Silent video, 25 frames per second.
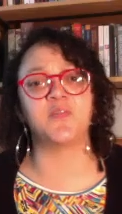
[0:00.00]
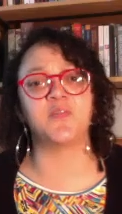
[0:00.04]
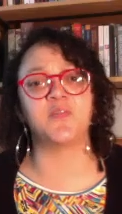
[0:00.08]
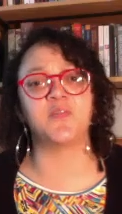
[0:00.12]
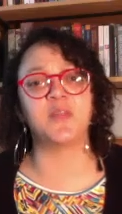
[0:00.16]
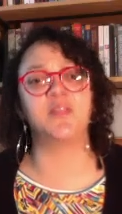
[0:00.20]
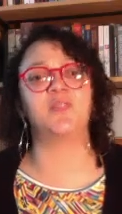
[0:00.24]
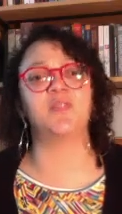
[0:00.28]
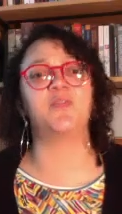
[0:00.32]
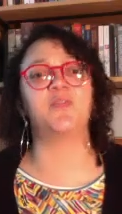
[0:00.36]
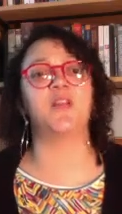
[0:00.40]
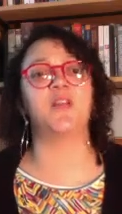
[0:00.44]

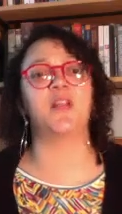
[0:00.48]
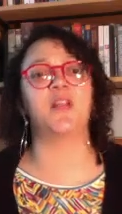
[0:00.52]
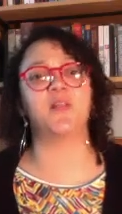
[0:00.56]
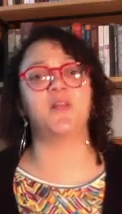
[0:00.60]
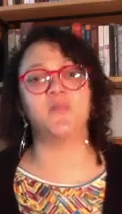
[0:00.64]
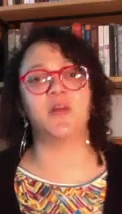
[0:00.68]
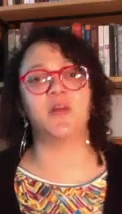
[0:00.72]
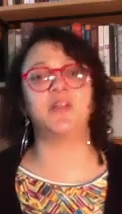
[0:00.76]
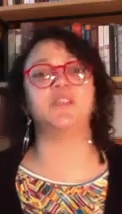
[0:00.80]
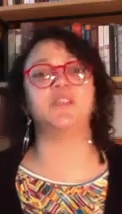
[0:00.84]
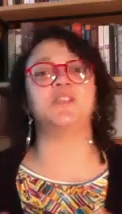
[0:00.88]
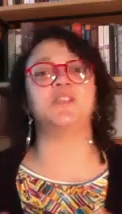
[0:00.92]
is very
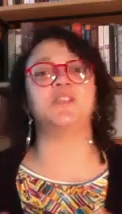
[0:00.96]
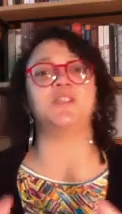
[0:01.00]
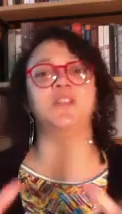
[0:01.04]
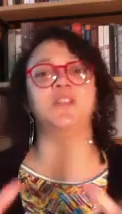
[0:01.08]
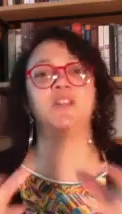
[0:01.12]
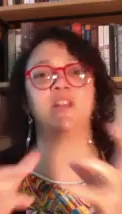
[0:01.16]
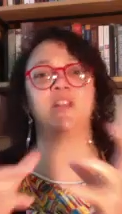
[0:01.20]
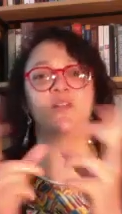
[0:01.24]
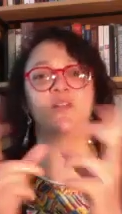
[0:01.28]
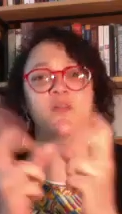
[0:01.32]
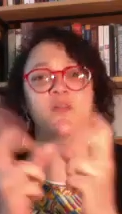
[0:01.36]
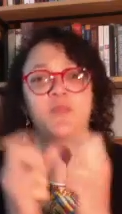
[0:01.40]
much,
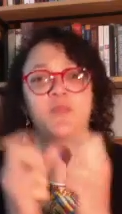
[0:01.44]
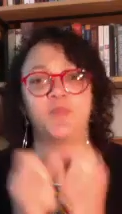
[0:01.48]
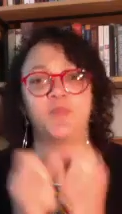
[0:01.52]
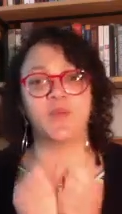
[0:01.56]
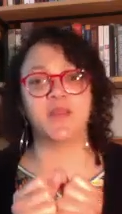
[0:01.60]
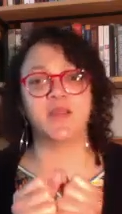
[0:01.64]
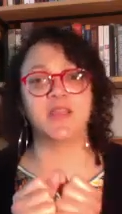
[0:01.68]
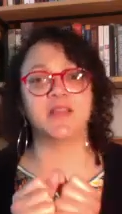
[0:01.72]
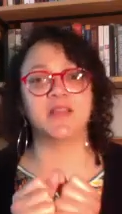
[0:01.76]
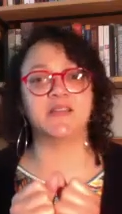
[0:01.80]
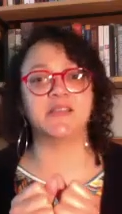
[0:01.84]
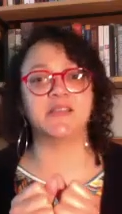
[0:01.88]

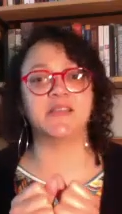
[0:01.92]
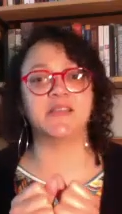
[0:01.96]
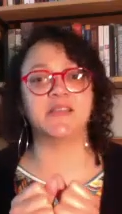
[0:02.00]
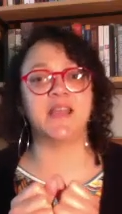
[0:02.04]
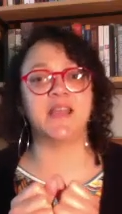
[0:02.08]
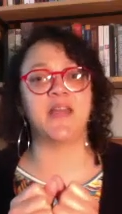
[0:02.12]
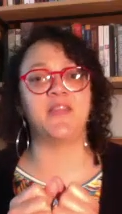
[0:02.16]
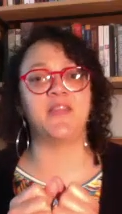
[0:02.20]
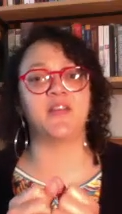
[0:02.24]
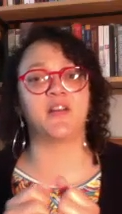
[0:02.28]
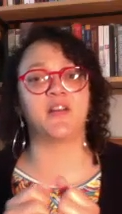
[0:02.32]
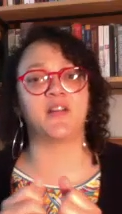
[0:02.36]
bringing
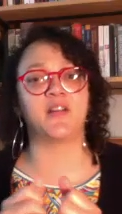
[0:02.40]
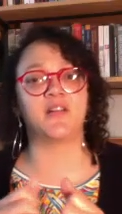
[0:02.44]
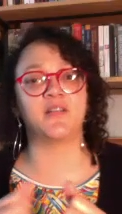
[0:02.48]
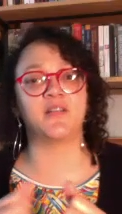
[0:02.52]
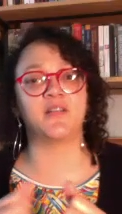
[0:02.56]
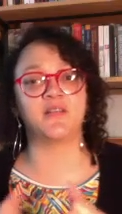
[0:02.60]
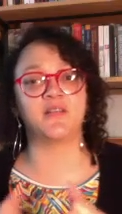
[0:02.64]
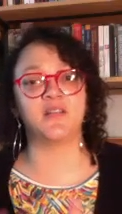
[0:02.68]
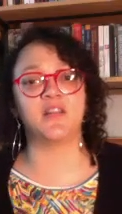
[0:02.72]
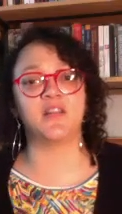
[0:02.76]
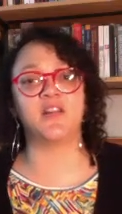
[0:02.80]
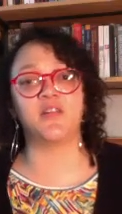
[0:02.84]
together,
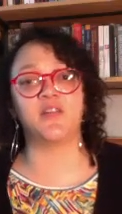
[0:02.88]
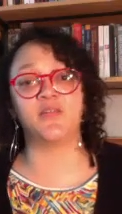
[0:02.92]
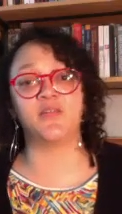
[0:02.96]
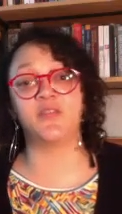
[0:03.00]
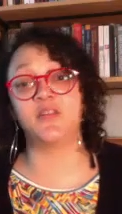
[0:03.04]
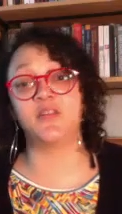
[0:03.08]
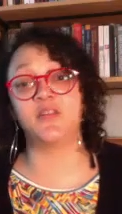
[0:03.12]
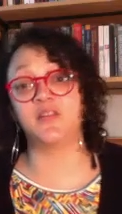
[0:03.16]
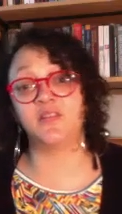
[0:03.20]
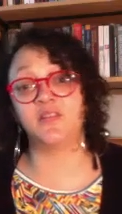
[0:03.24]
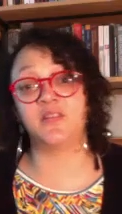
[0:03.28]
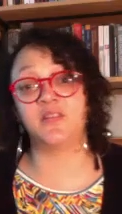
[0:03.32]

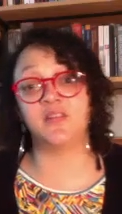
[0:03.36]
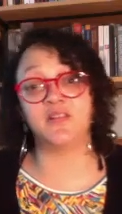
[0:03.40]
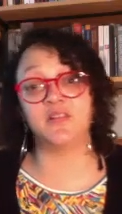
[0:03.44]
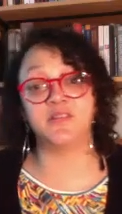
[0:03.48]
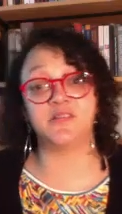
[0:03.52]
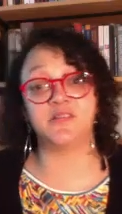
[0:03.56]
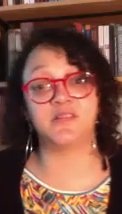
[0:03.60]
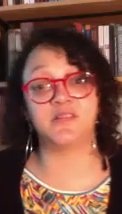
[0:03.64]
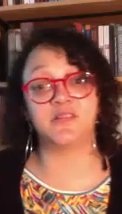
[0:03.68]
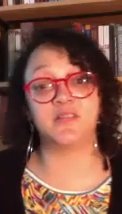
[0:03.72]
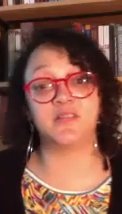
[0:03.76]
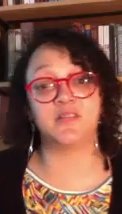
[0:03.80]

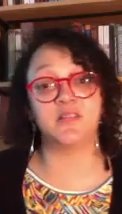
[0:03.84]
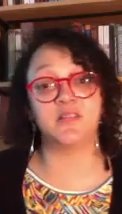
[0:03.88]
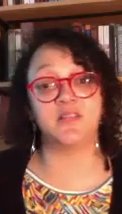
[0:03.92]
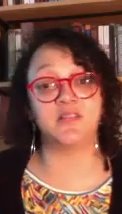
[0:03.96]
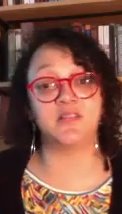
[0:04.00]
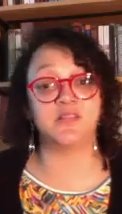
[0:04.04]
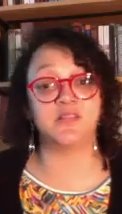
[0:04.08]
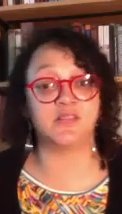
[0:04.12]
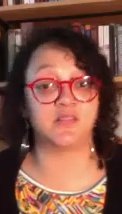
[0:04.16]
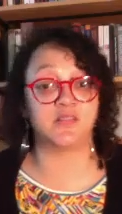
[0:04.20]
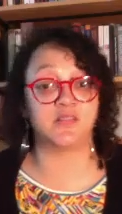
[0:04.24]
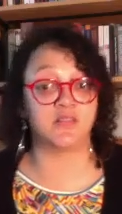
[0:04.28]
these
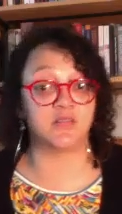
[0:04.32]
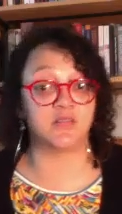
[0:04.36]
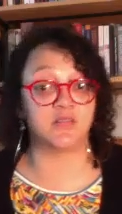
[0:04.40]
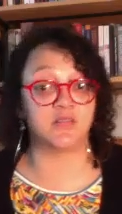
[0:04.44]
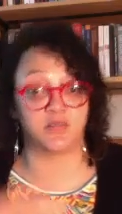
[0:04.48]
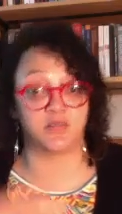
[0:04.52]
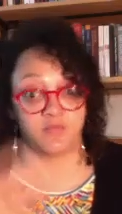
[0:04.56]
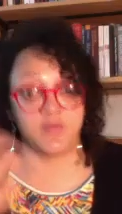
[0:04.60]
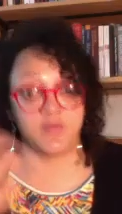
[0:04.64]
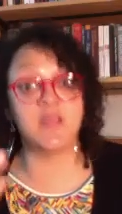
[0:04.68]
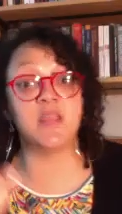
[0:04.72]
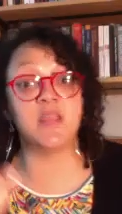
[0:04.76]

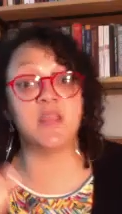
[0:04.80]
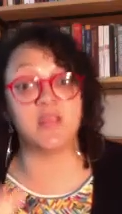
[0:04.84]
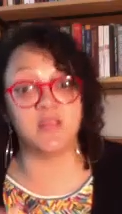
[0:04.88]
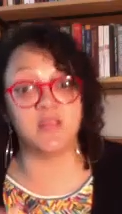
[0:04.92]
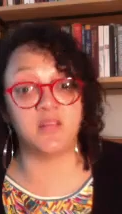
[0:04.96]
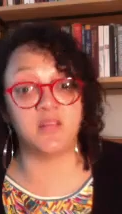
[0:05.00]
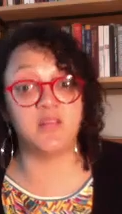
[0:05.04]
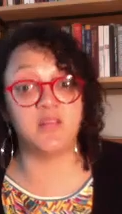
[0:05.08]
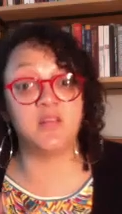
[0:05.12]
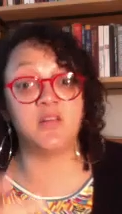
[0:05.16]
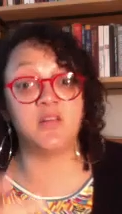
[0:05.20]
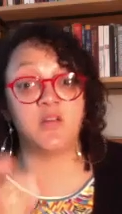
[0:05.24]
three,
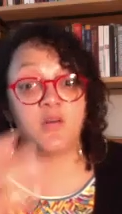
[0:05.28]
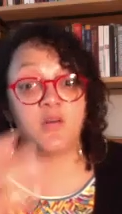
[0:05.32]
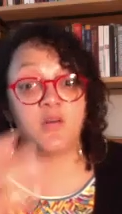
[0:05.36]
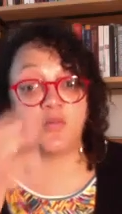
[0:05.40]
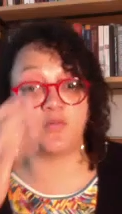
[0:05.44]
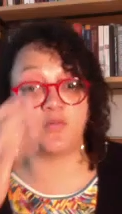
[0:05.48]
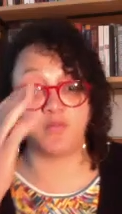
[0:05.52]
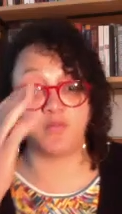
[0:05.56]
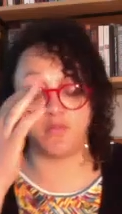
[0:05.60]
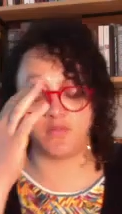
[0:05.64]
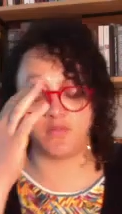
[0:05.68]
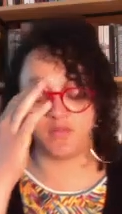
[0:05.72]

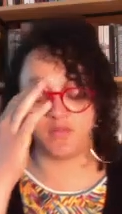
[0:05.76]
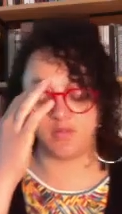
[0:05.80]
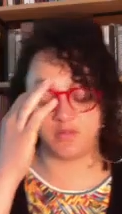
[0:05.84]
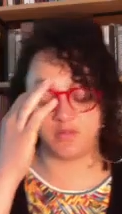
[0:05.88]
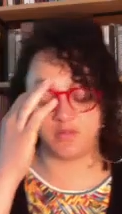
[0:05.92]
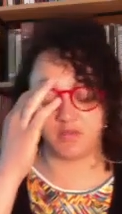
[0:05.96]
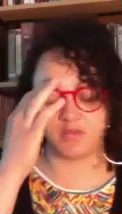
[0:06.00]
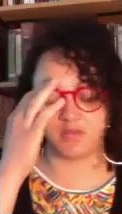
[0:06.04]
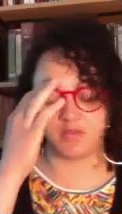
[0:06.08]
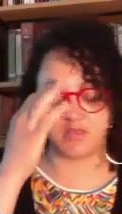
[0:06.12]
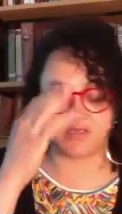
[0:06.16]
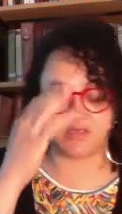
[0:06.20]

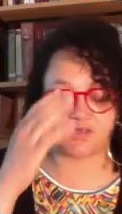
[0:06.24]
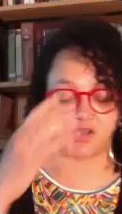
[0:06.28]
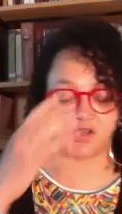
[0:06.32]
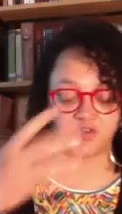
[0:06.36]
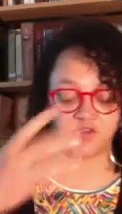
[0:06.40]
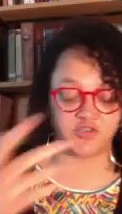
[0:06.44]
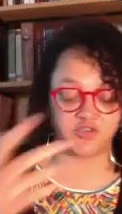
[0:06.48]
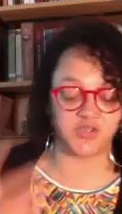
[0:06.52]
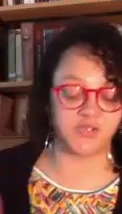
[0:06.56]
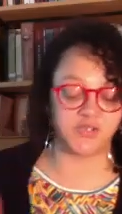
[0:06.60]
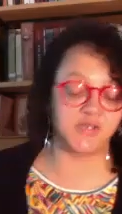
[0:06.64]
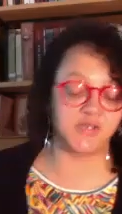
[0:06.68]

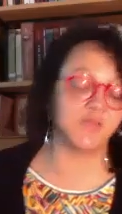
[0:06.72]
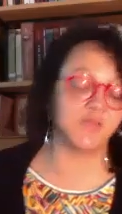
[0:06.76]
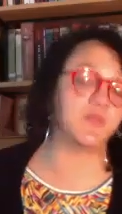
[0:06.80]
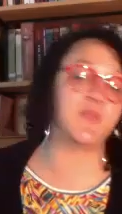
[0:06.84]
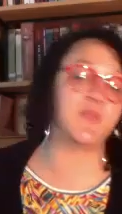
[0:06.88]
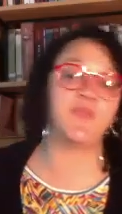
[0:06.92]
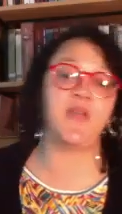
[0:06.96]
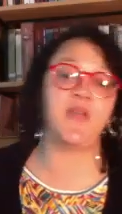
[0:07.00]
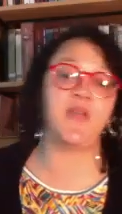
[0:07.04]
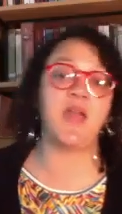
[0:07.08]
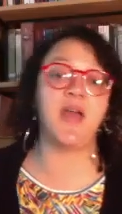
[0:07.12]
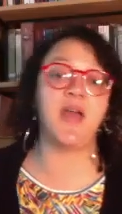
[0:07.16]
discussions that
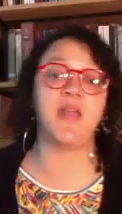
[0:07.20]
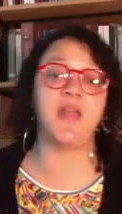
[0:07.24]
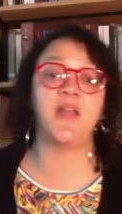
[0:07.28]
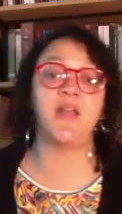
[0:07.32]
we've had,